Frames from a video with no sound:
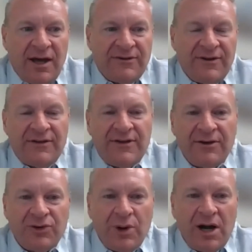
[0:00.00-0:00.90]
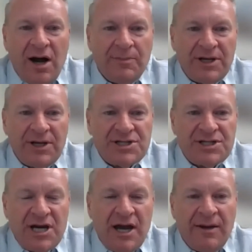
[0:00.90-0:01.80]
sets out to
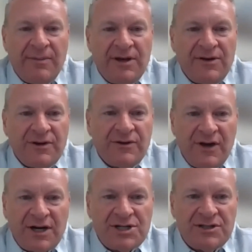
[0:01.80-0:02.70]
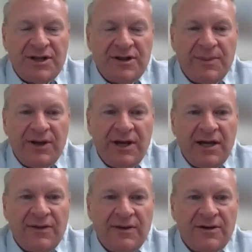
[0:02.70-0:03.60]
accomplish, the different sections of the
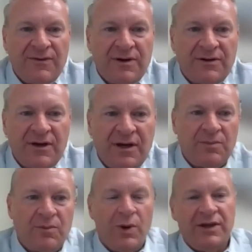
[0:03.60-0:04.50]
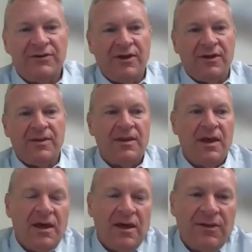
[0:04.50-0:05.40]
building and the different ways that
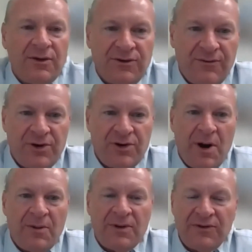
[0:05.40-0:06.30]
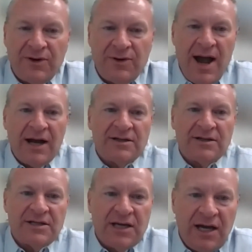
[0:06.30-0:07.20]
those different departments
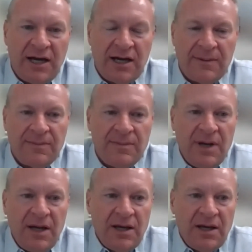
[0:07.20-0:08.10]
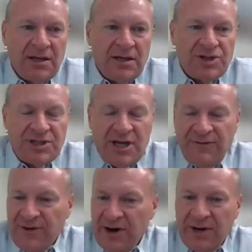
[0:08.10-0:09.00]
interact. Just
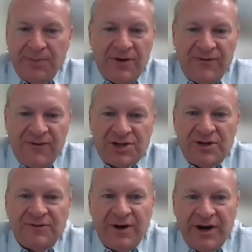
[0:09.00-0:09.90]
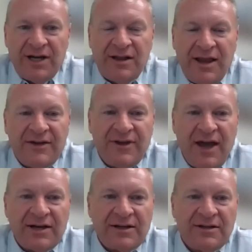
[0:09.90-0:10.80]
a very professional, very class
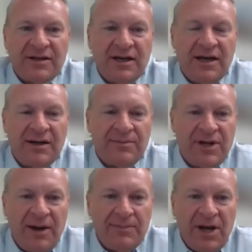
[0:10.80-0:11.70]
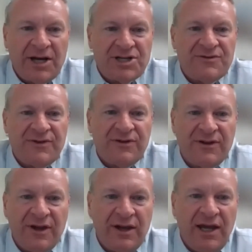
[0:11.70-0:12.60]
act, top-notch
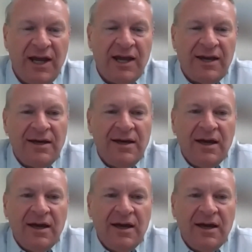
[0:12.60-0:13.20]
facility, and